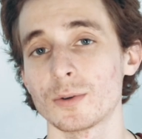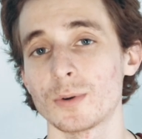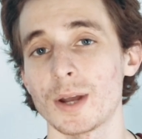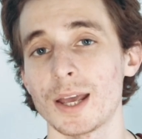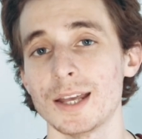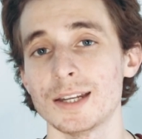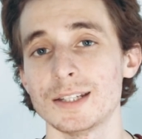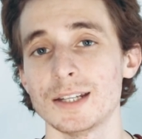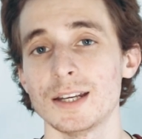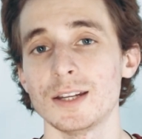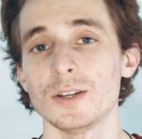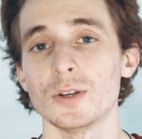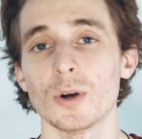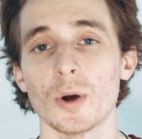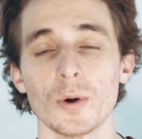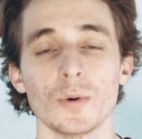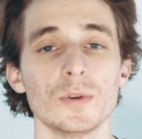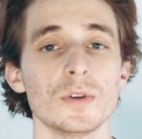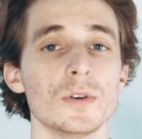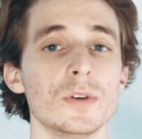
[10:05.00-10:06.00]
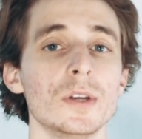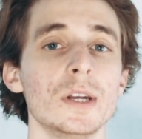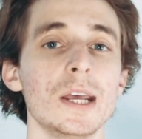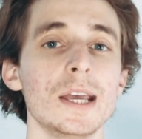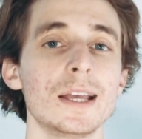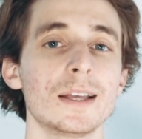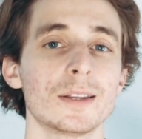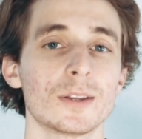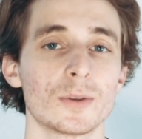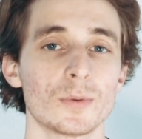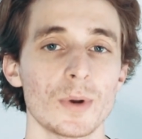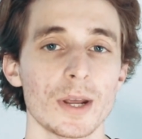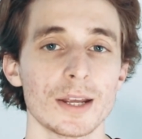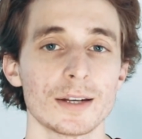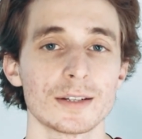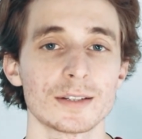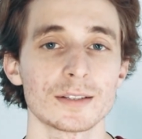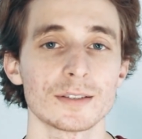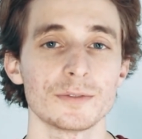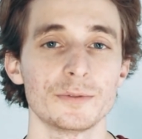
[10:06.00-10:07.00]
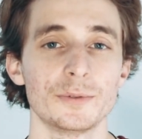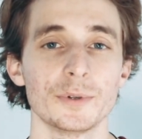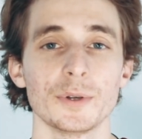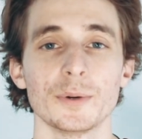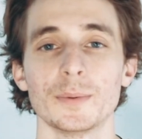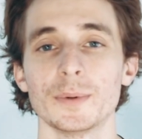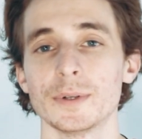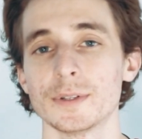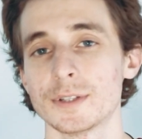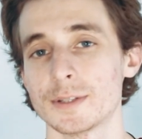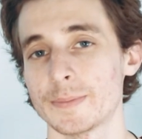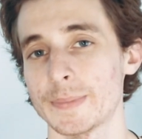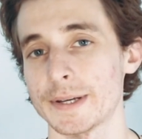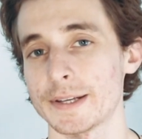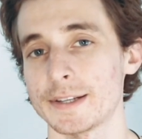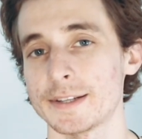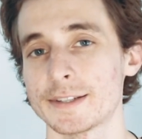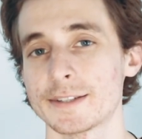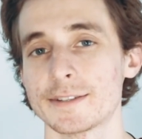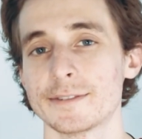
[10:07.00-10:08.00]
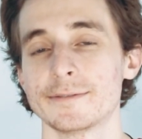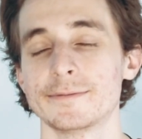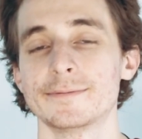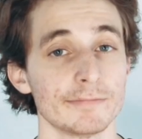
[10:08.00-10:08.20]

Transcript: creating your own unique threat for your world space.